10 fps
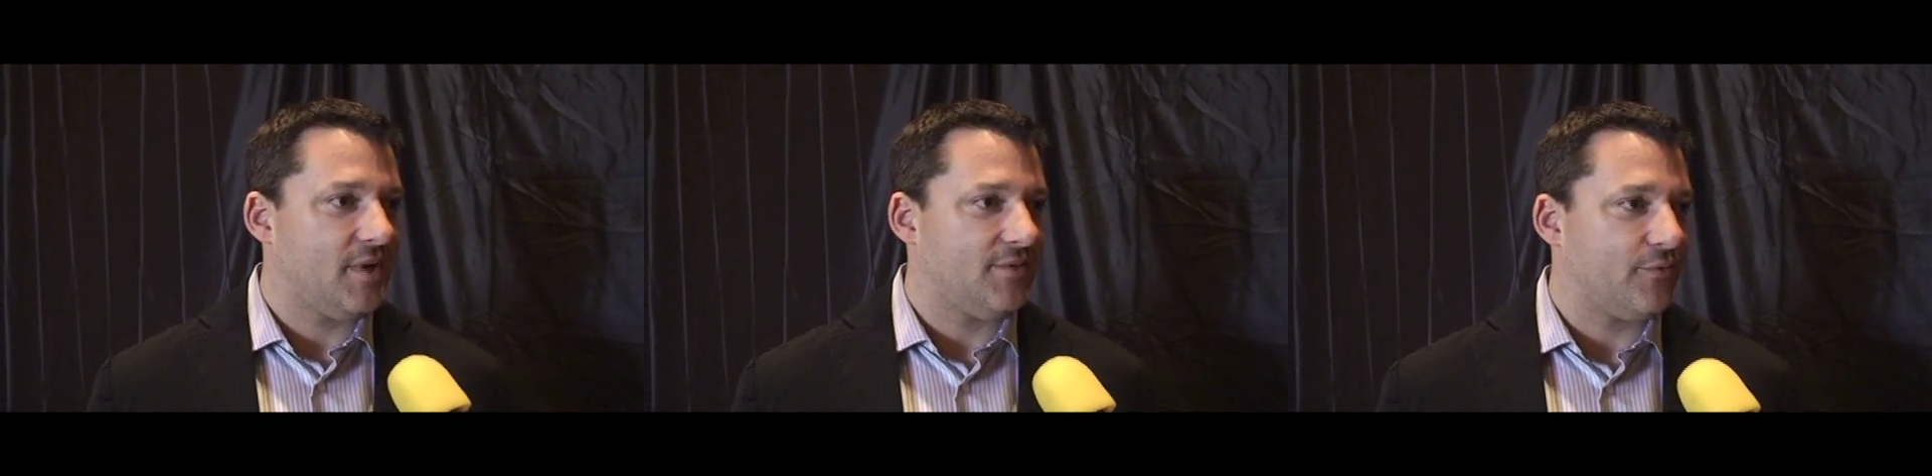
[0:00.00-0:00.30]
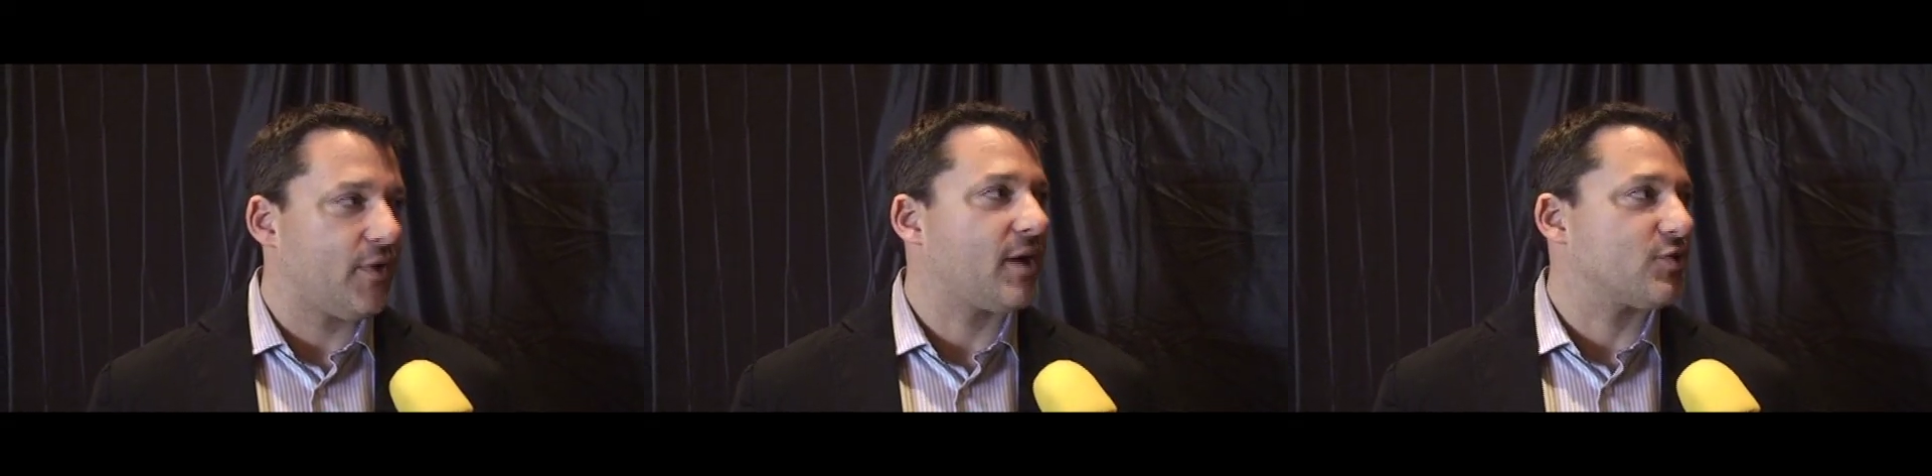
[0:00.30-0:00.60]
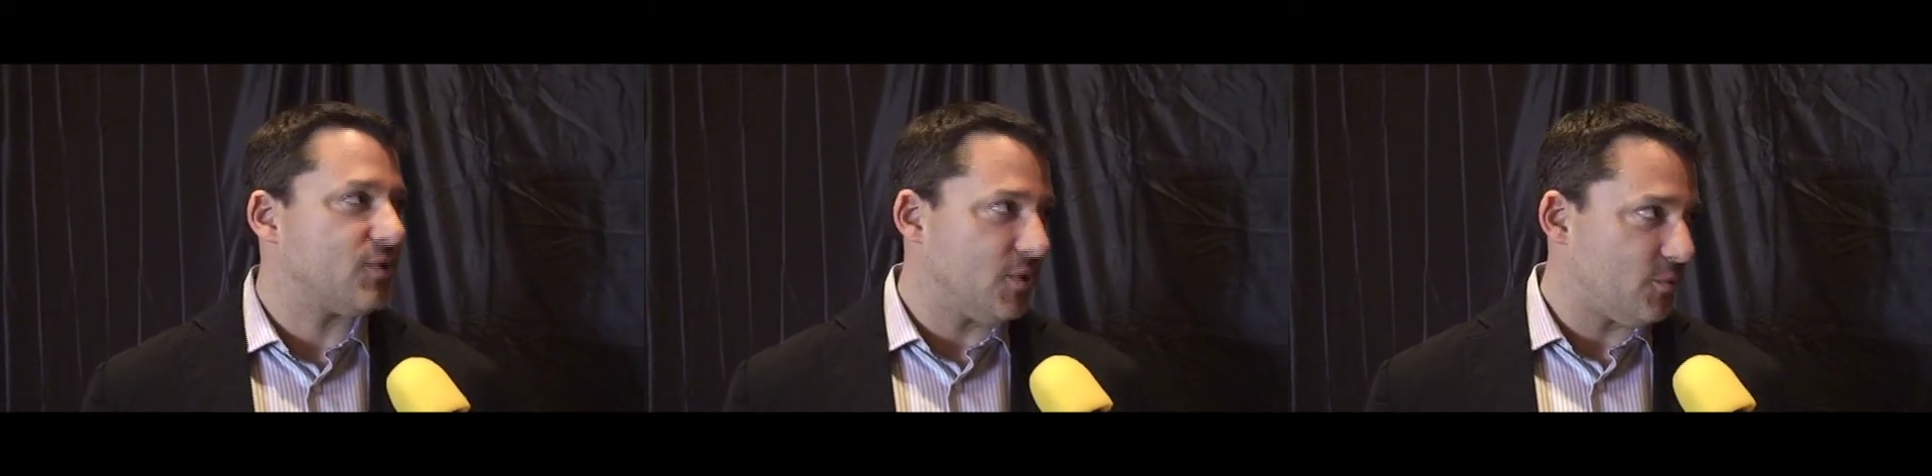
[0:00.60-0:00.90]
have a
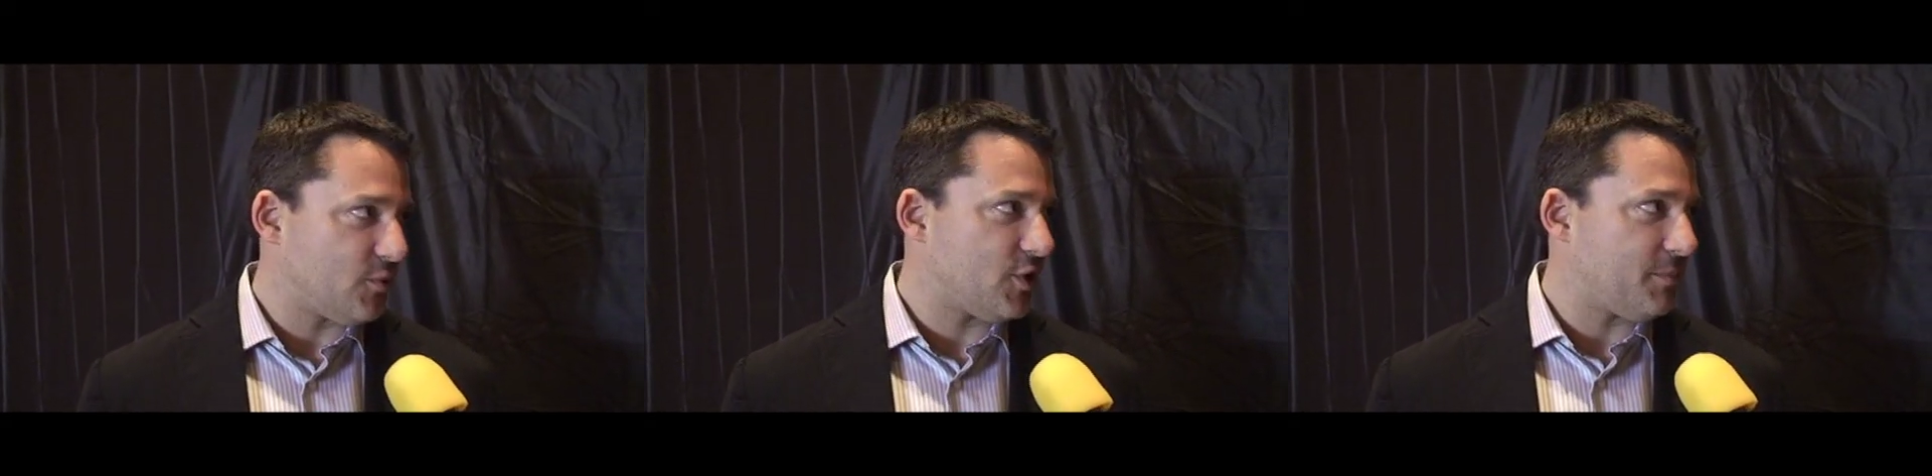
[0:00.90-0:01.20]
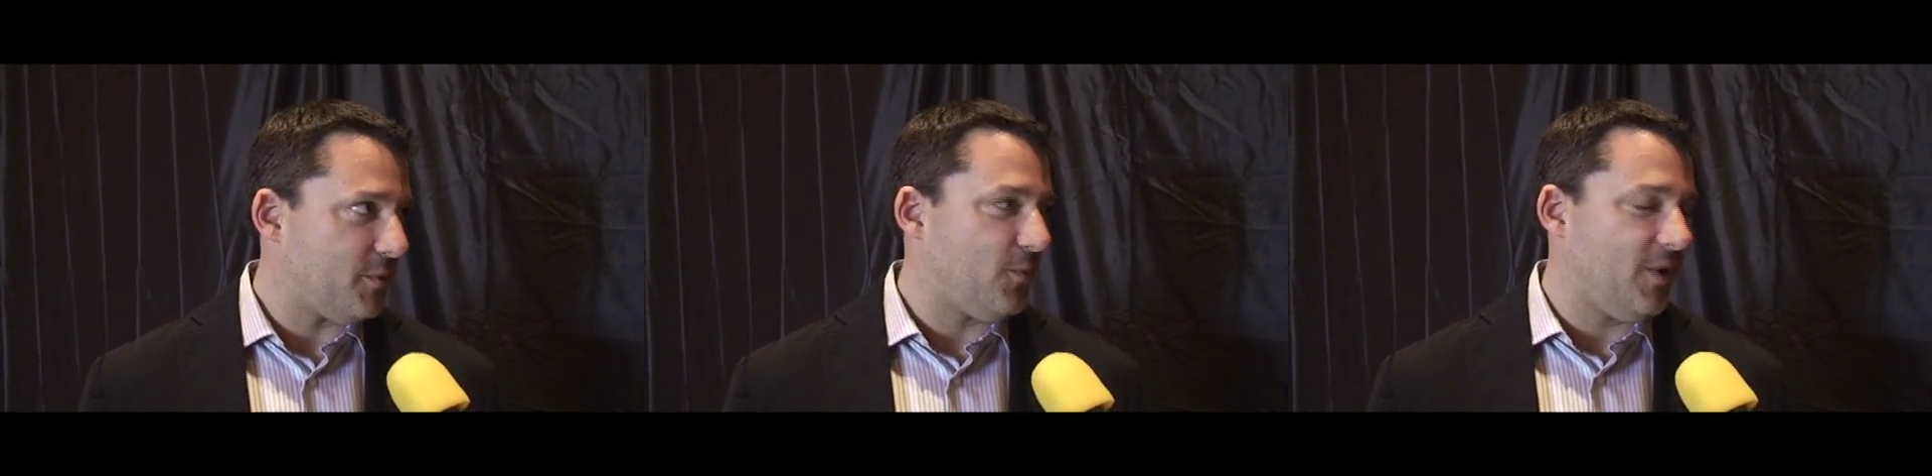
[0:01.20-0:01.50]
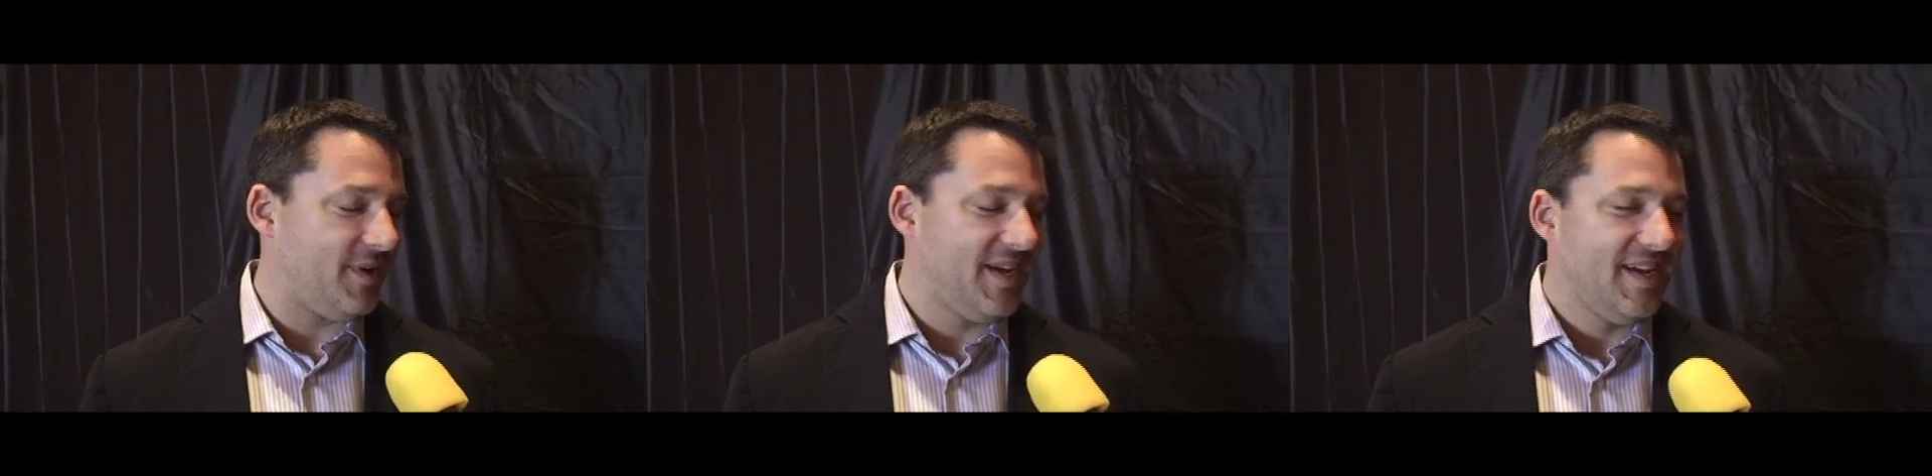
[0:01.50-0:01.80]
fractional ownership in
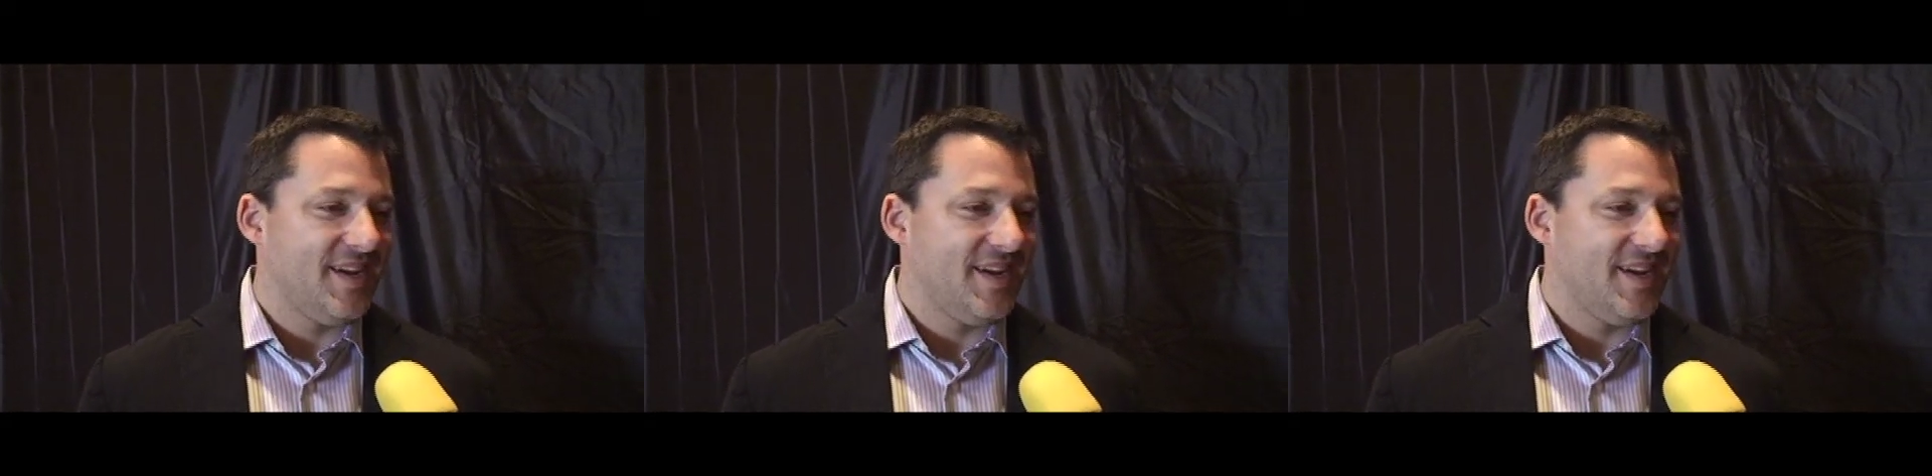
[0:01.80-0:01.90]
one.